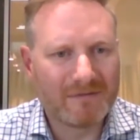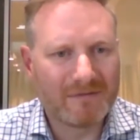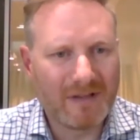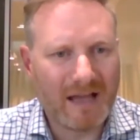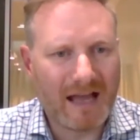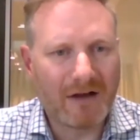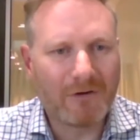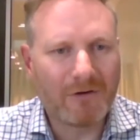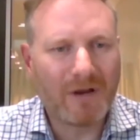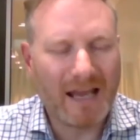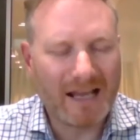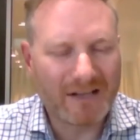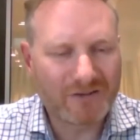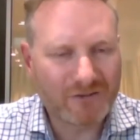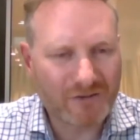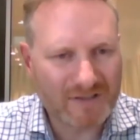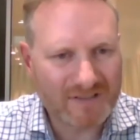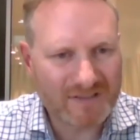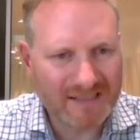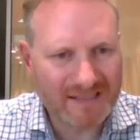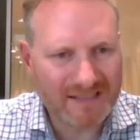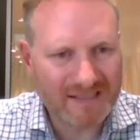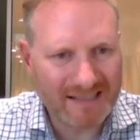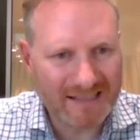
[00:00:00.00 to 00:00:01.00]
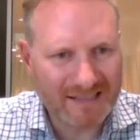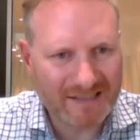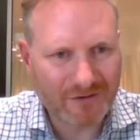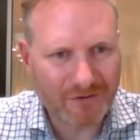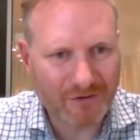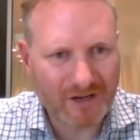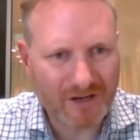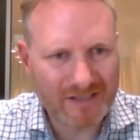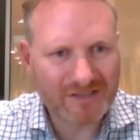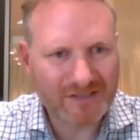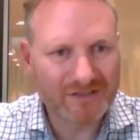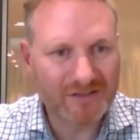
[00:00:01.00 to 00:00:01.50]
how electricity is
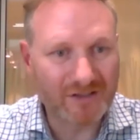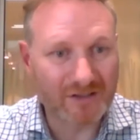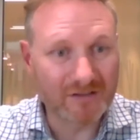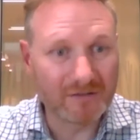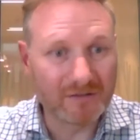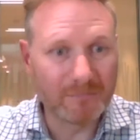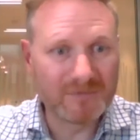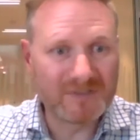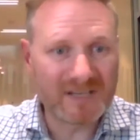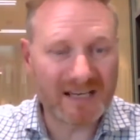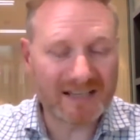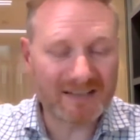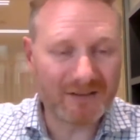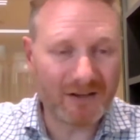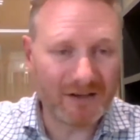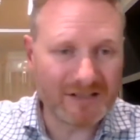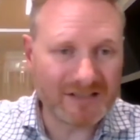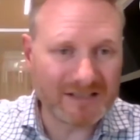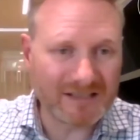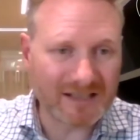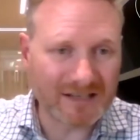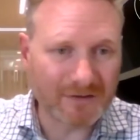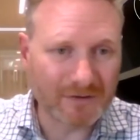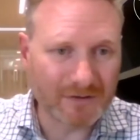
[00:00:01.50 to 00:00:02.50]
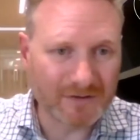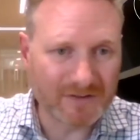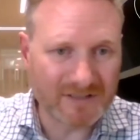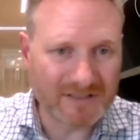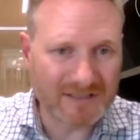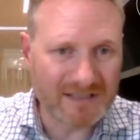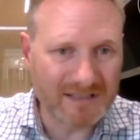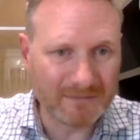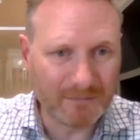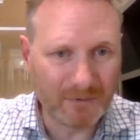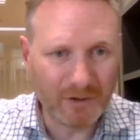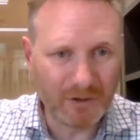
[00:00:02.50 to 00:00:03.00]
created or the technology that goes into
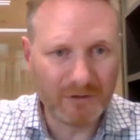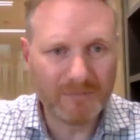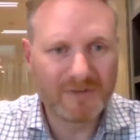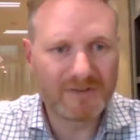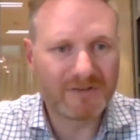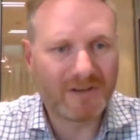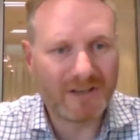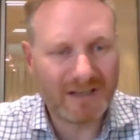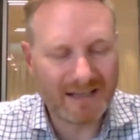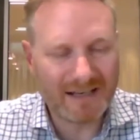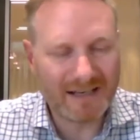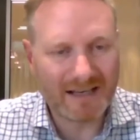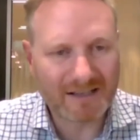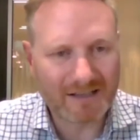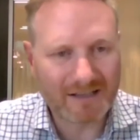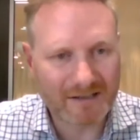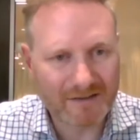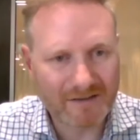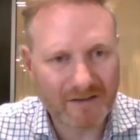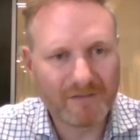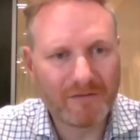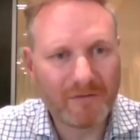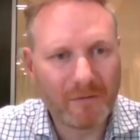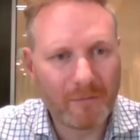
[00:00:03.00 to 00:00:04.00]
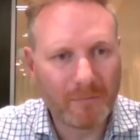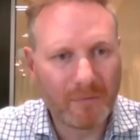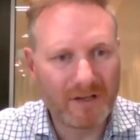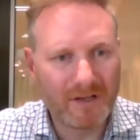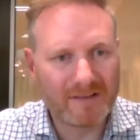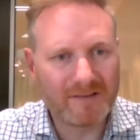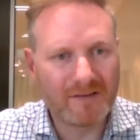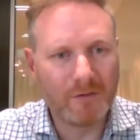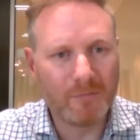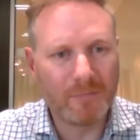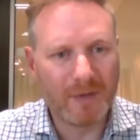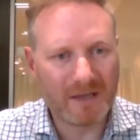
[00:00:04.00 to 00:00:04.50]
the bulbs or any of that kind of stuff, but
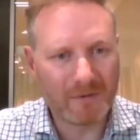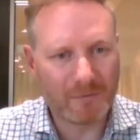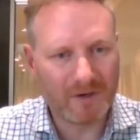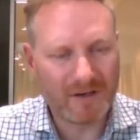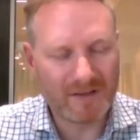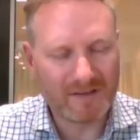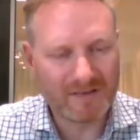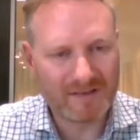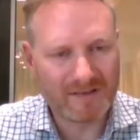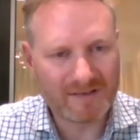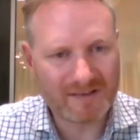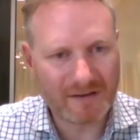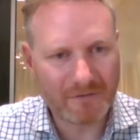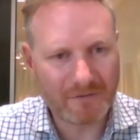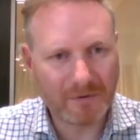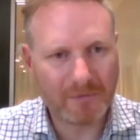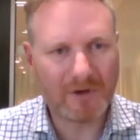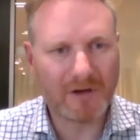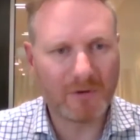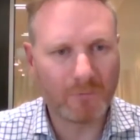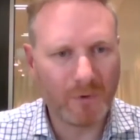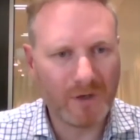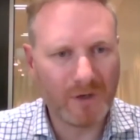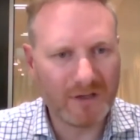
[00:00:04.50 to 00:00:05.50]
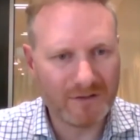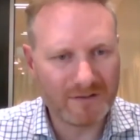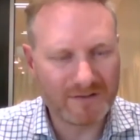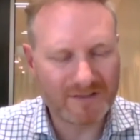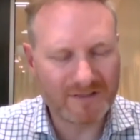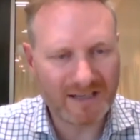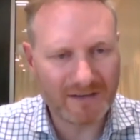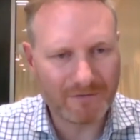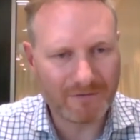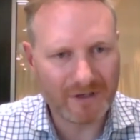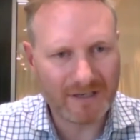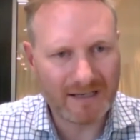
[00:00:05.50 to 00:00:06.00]
it's ubiquitous. It's everywhere and we use
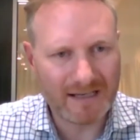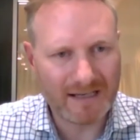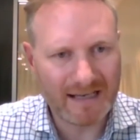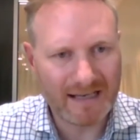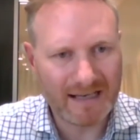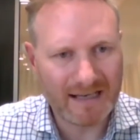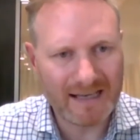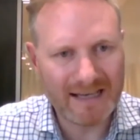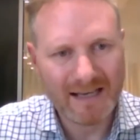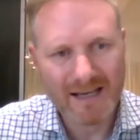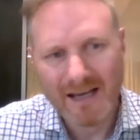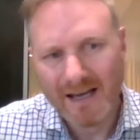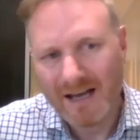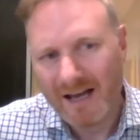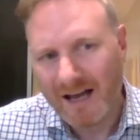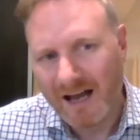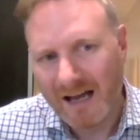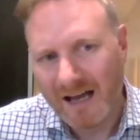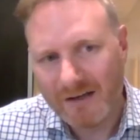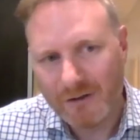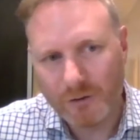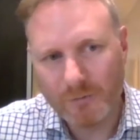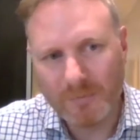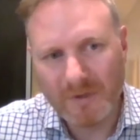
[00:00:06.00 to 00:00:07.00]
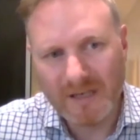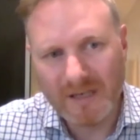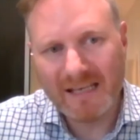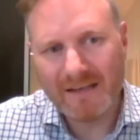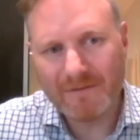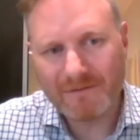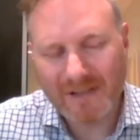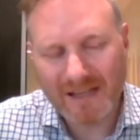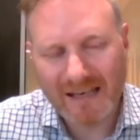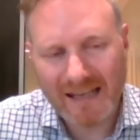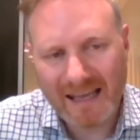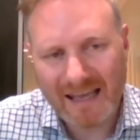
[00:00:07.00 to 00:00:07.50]
it every day. I do
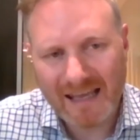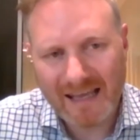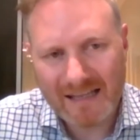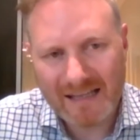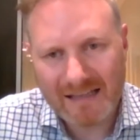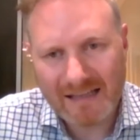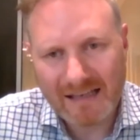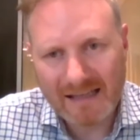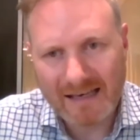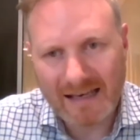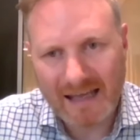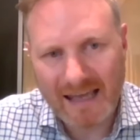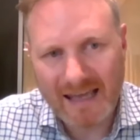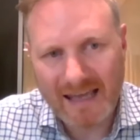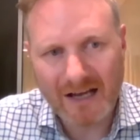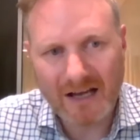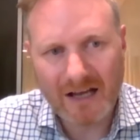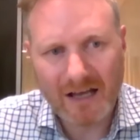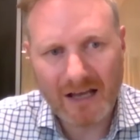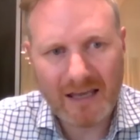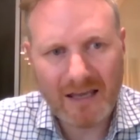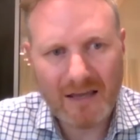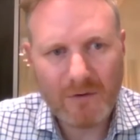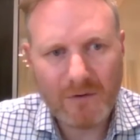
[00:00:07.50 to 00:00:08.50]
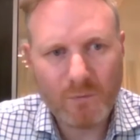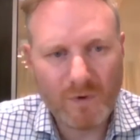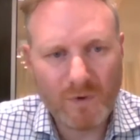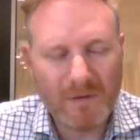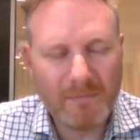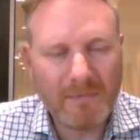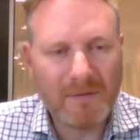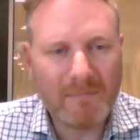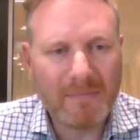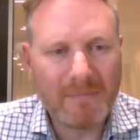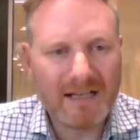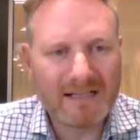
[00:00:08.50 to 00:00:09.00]
believe that AI will
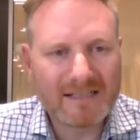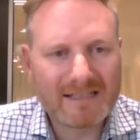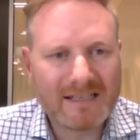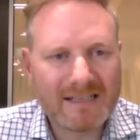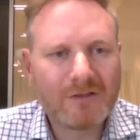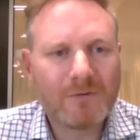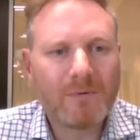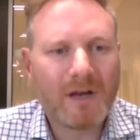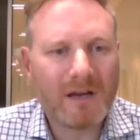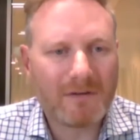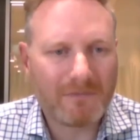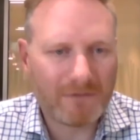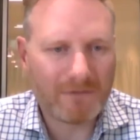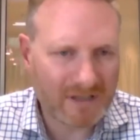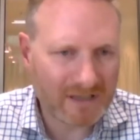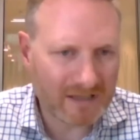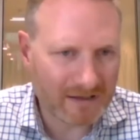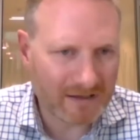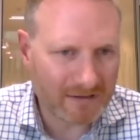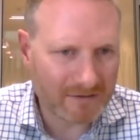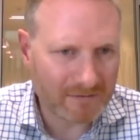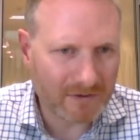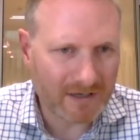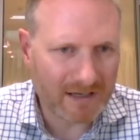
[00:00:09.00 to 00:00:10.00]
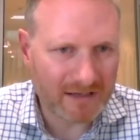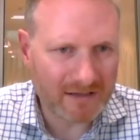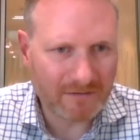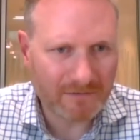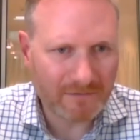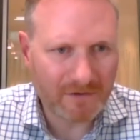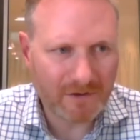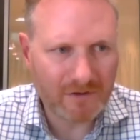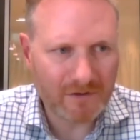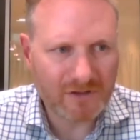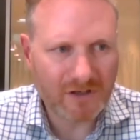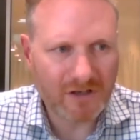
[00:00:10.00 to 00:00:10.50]
be built into everything as well in the
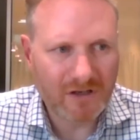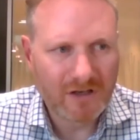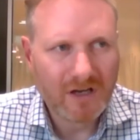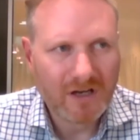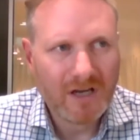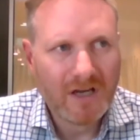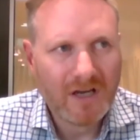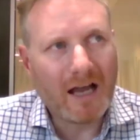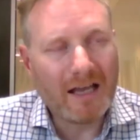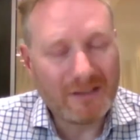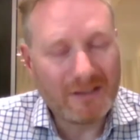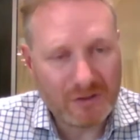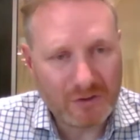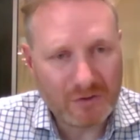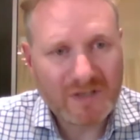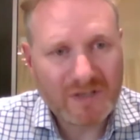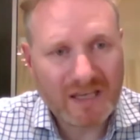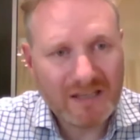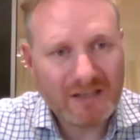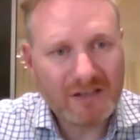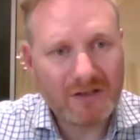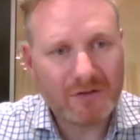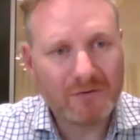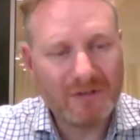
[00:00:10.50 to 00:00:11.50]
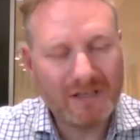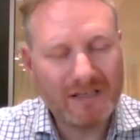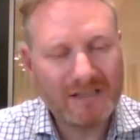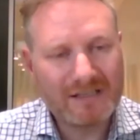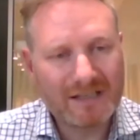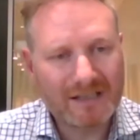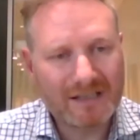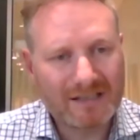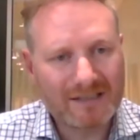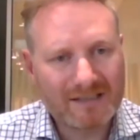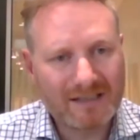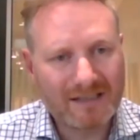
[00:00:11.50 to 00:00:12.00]
future. I do think you need to
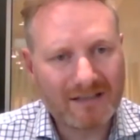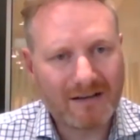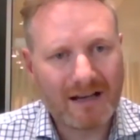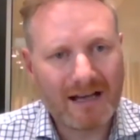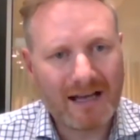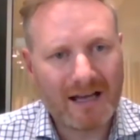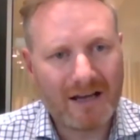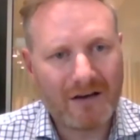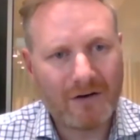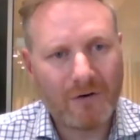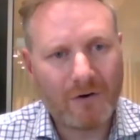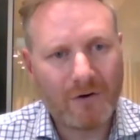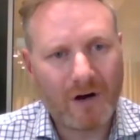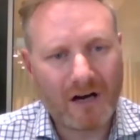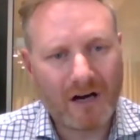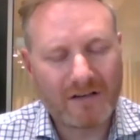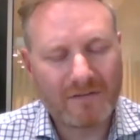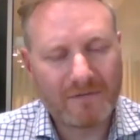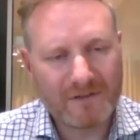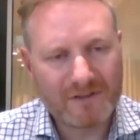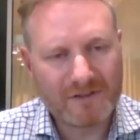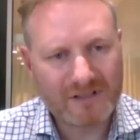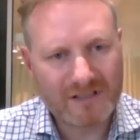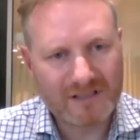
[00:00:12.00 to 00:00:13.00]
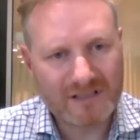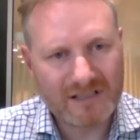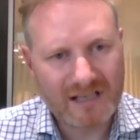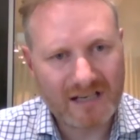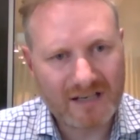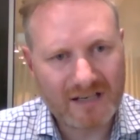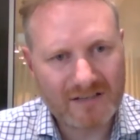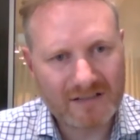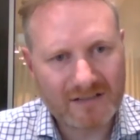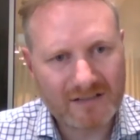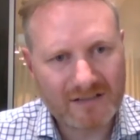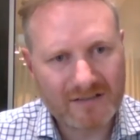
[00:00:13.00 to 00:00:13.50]
consider how artificial
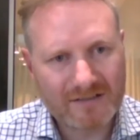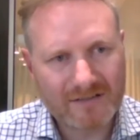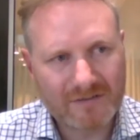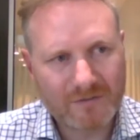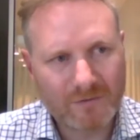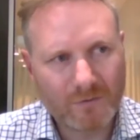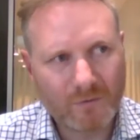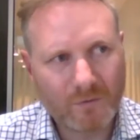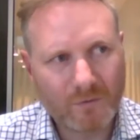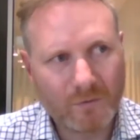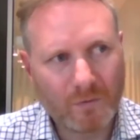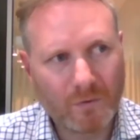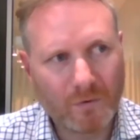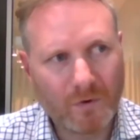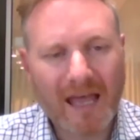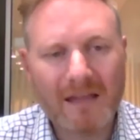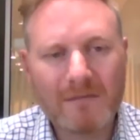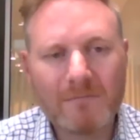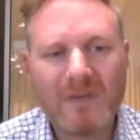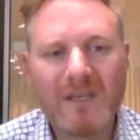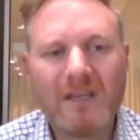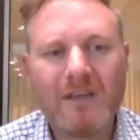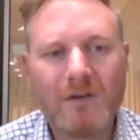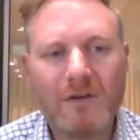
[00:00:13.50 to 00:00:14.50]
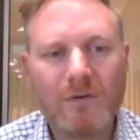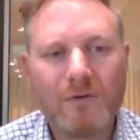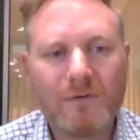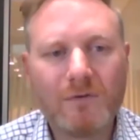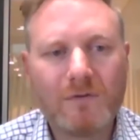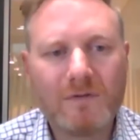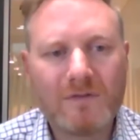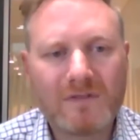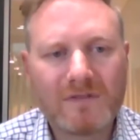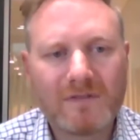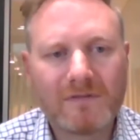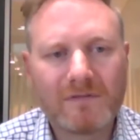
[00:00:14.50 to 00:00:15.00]
intelligence can be
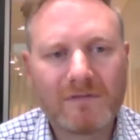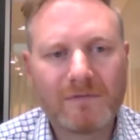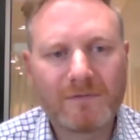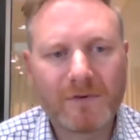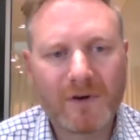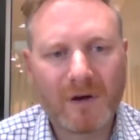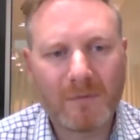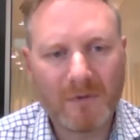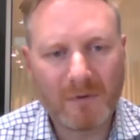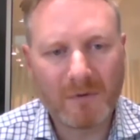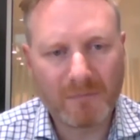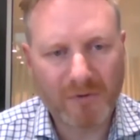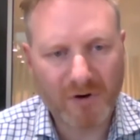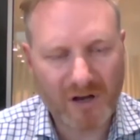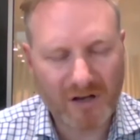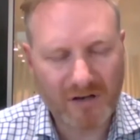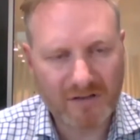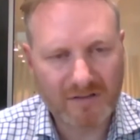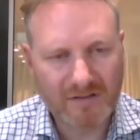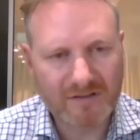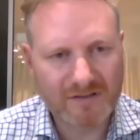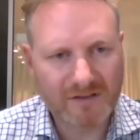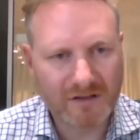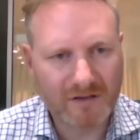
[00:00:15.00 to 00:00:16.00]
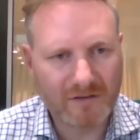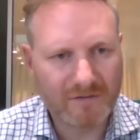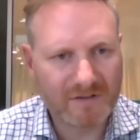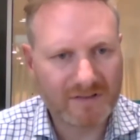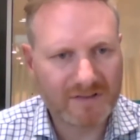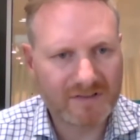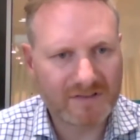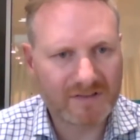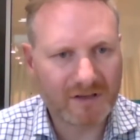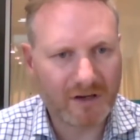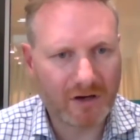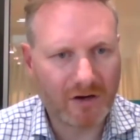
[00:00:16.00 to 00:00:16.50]
used from a product,
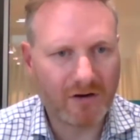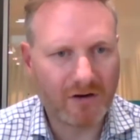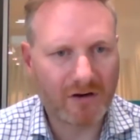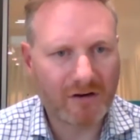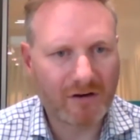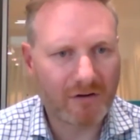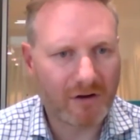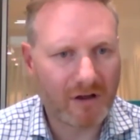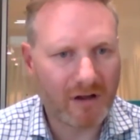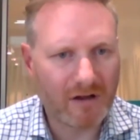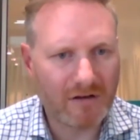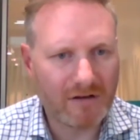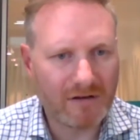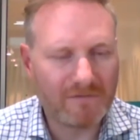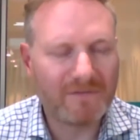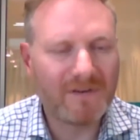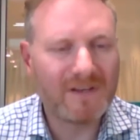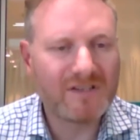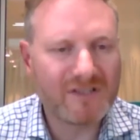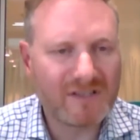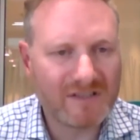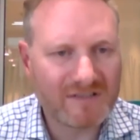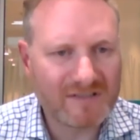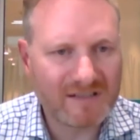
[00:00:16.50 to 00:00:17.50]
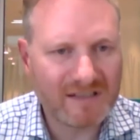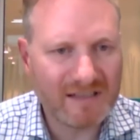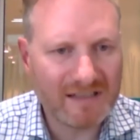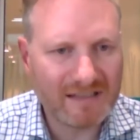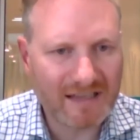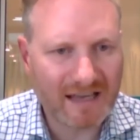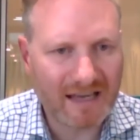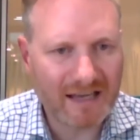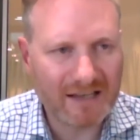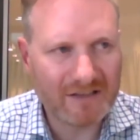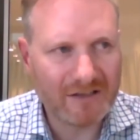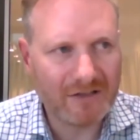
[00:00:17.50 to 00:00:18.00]
service, or an efficiency
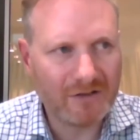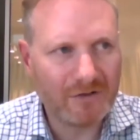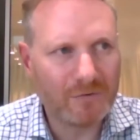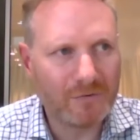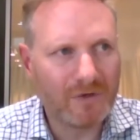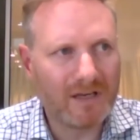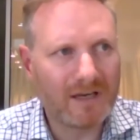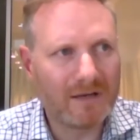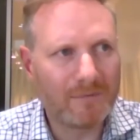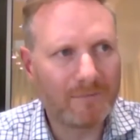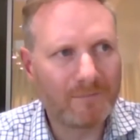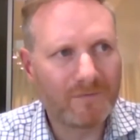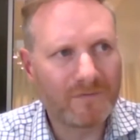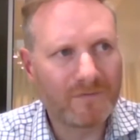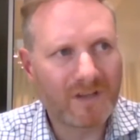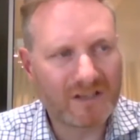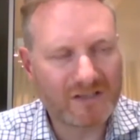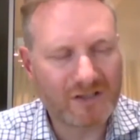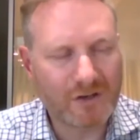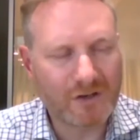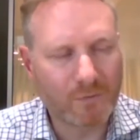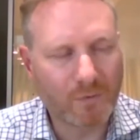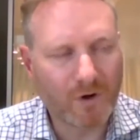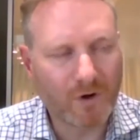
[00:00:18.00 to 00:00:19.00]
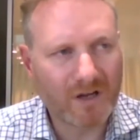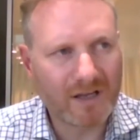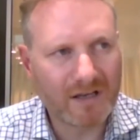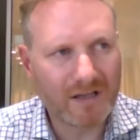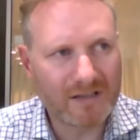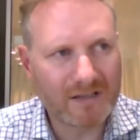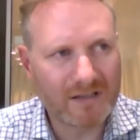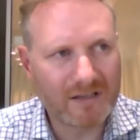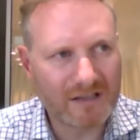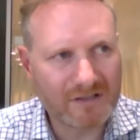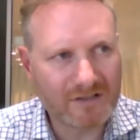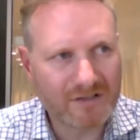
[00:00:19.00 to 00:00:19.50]
that you're working
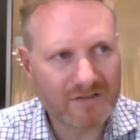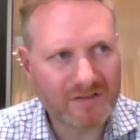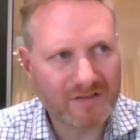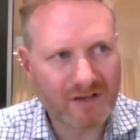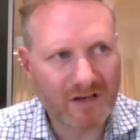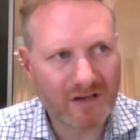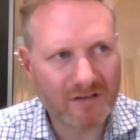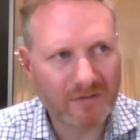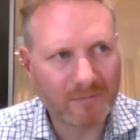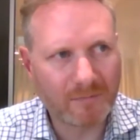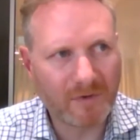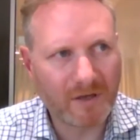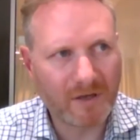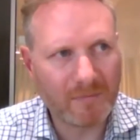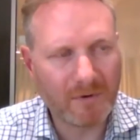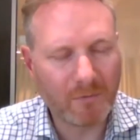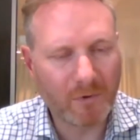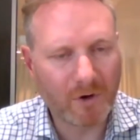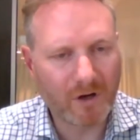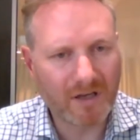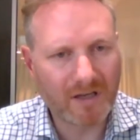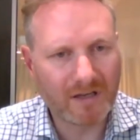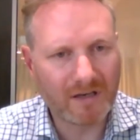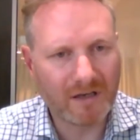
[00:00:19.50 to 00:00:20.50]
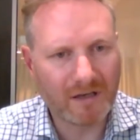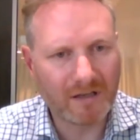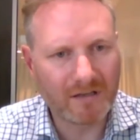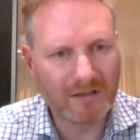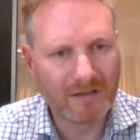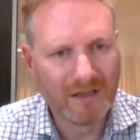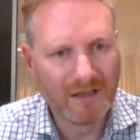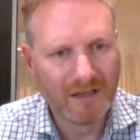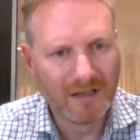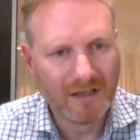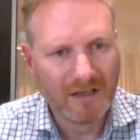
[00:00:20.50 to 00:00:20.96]
on, that your startup might be working on.